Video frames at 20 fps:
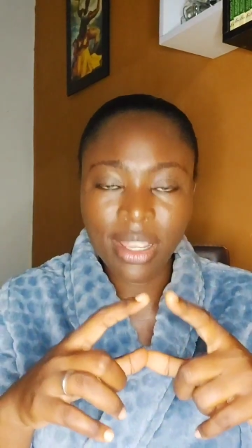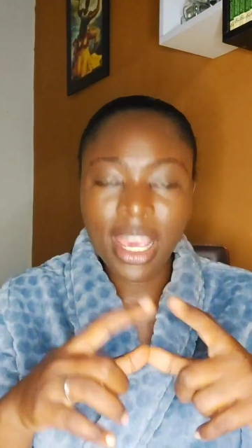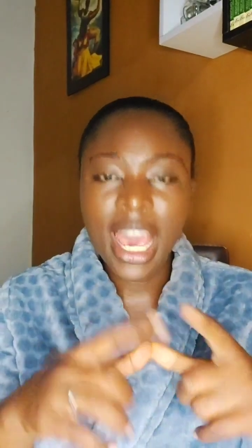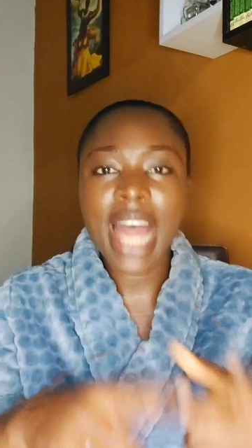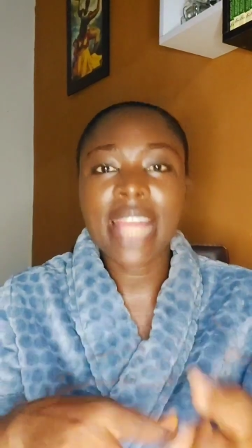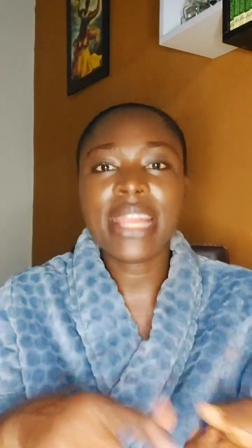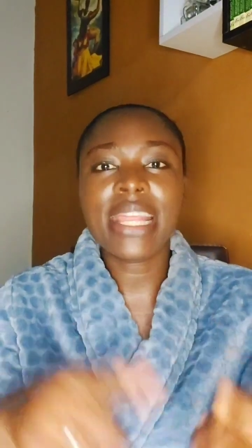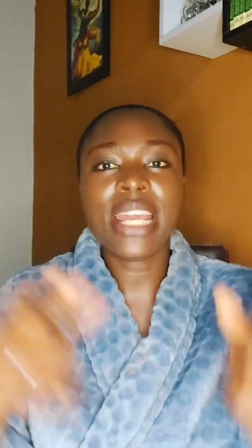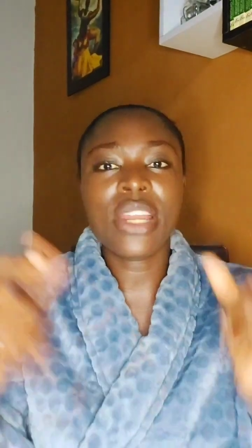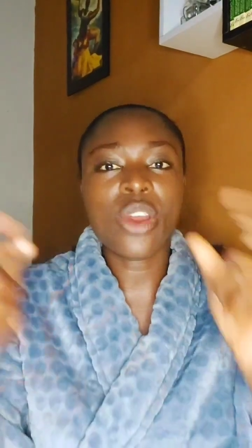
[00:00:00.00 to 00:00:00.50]

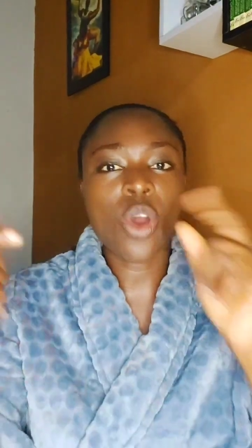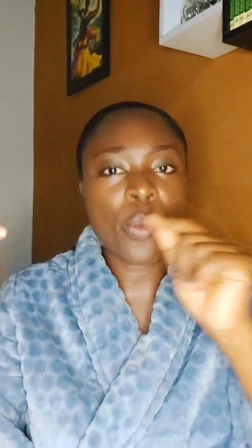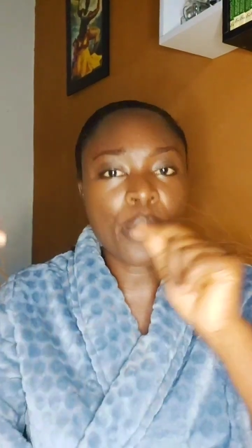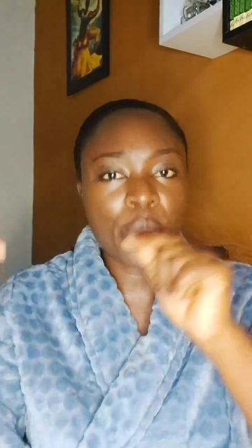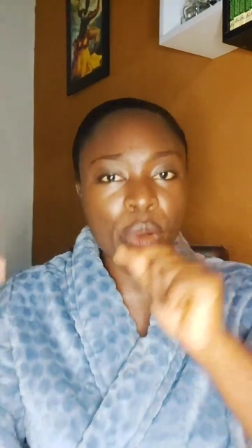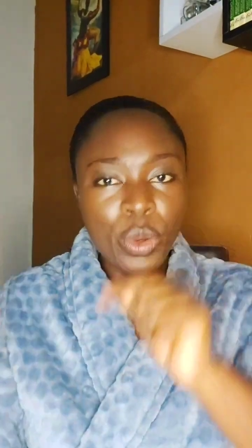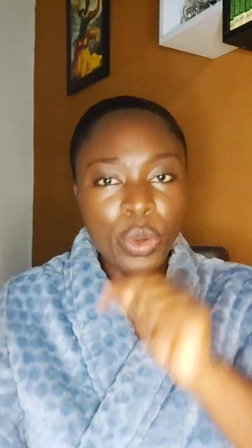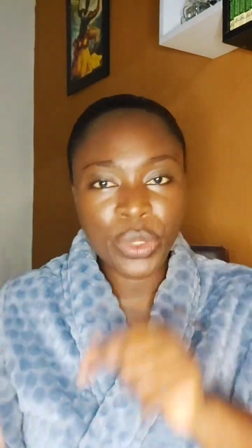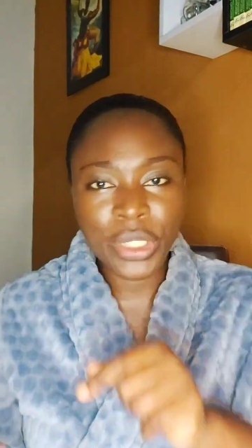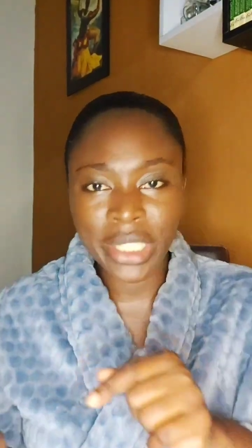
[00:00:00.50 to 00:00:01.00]
and then
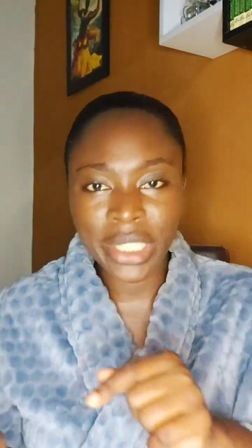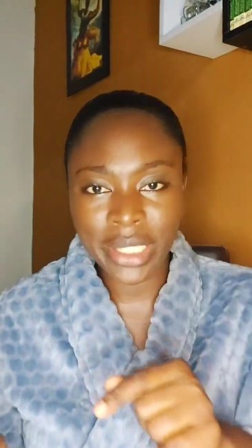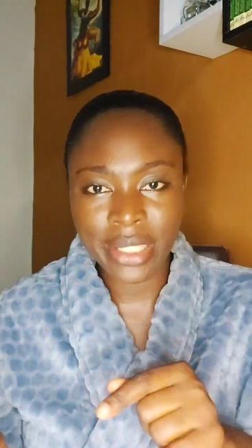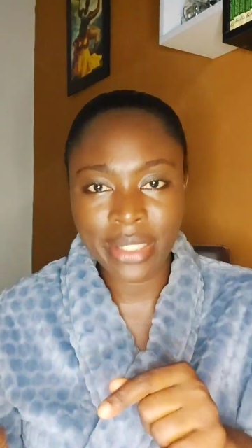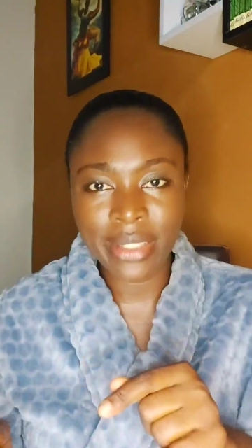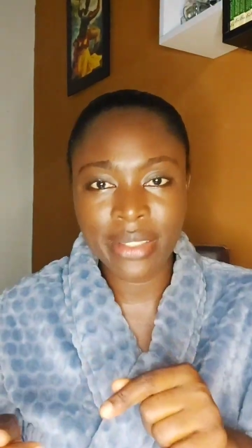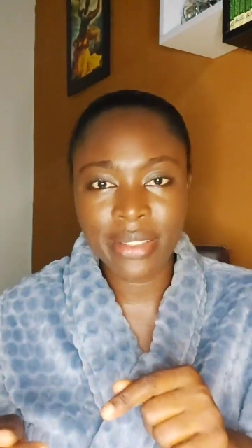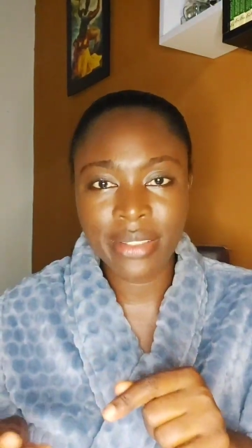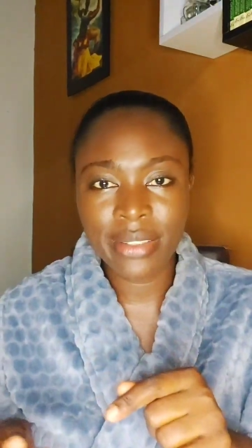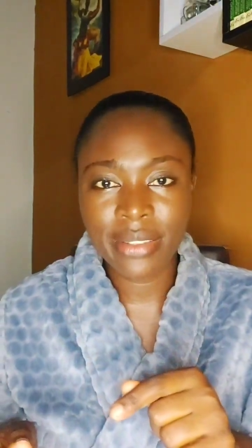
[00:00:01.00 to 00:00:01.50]
upload it
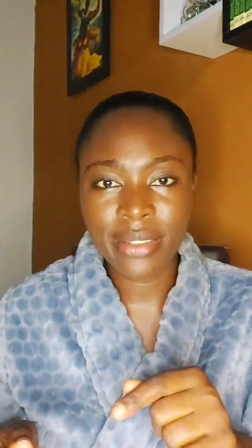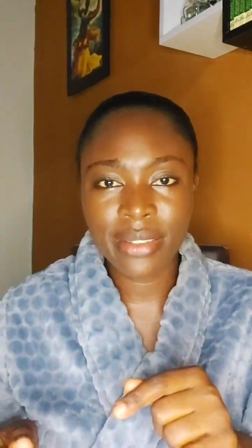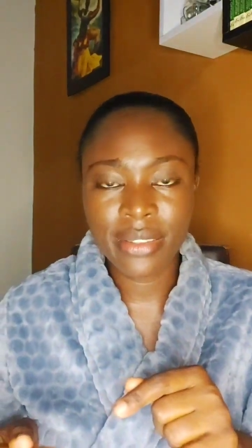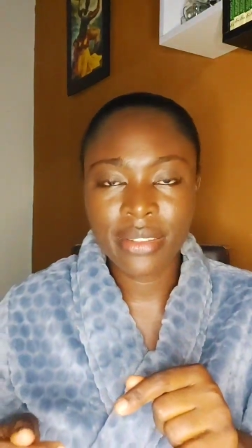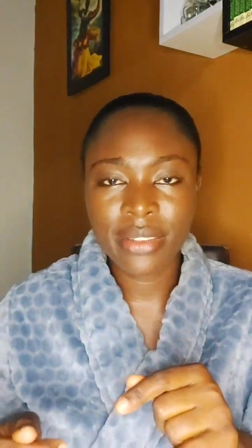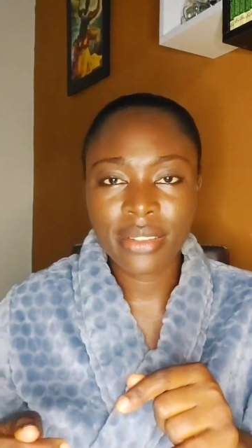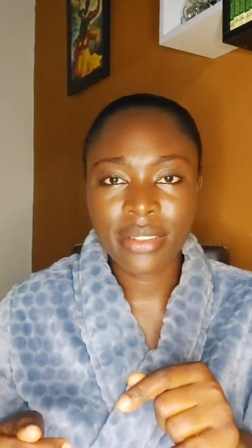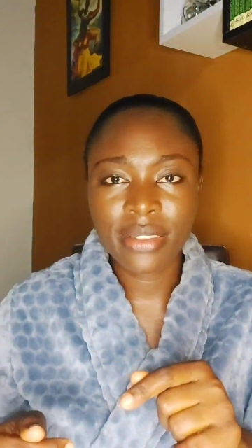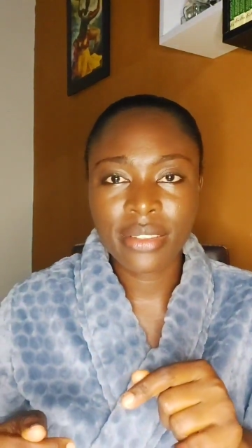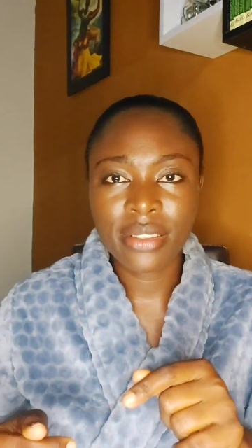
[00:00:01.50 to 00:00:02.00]

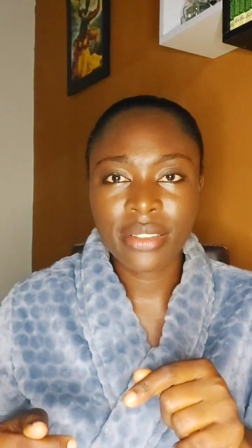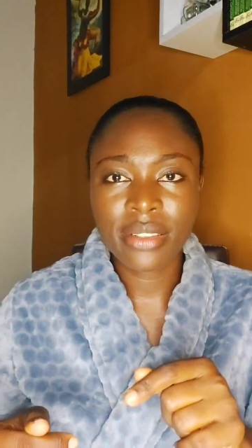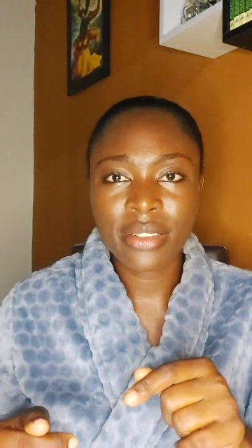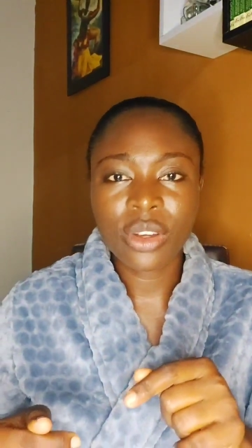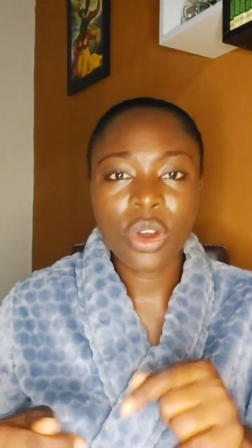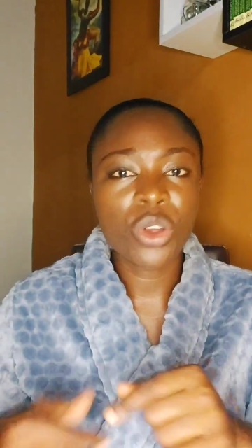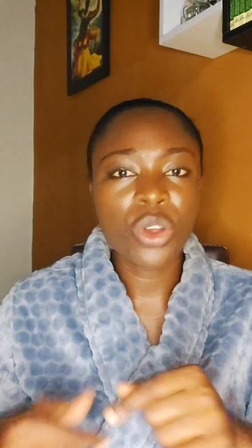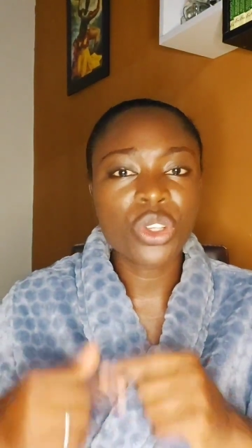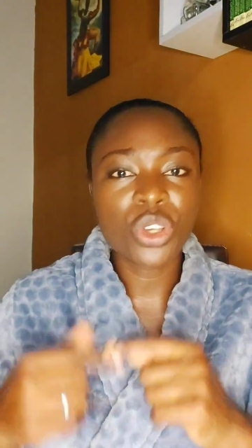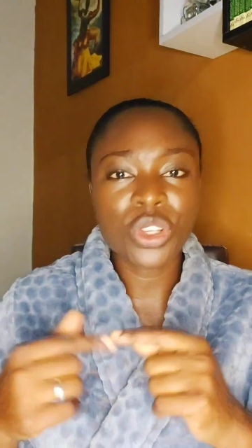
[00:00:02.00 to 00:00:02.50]

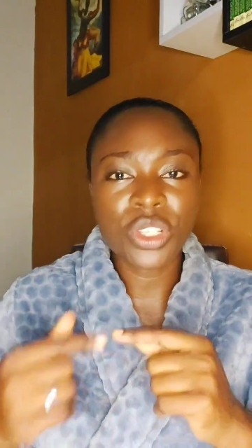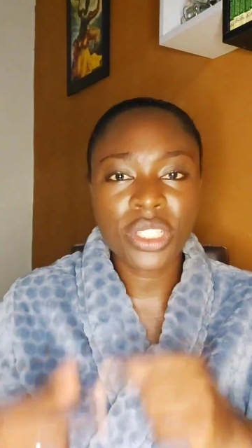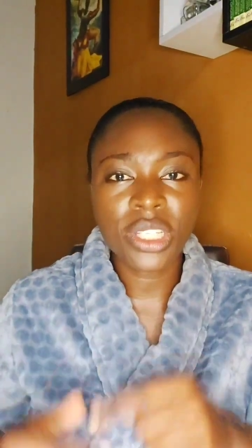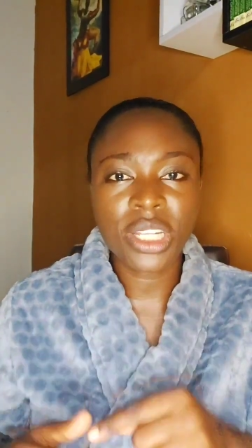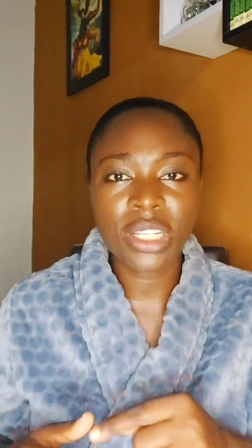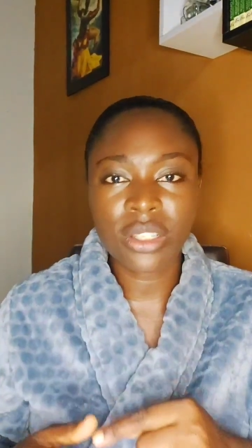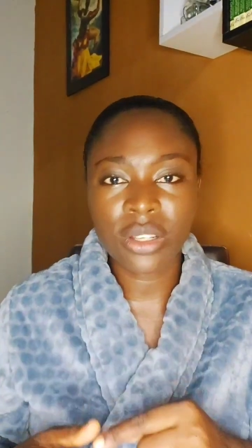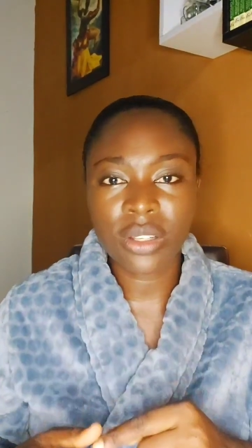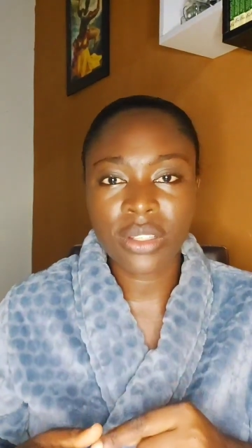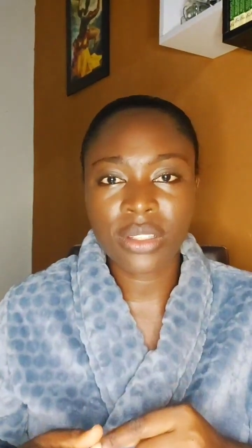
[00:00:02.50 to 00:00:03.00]
on your
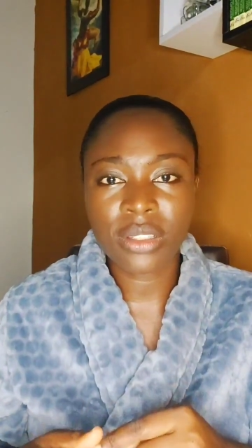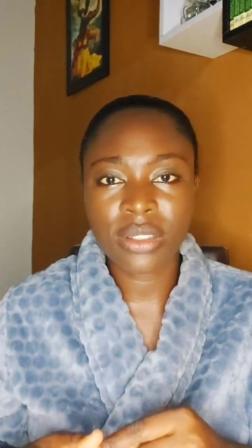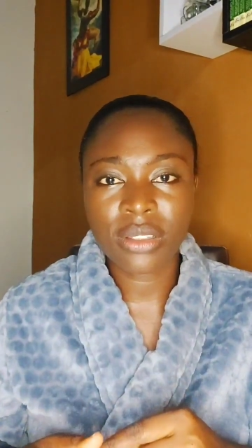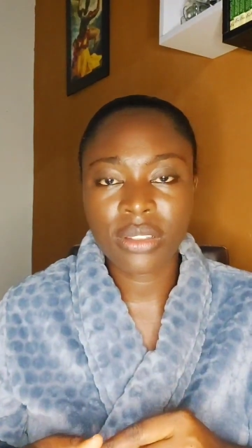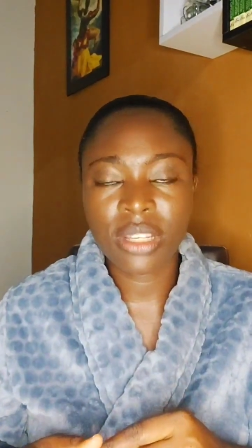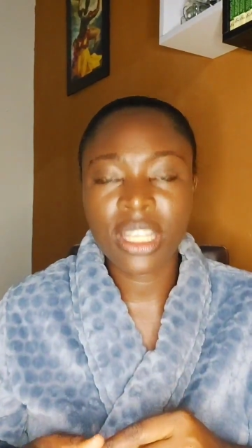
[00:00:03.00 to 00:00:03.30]
status.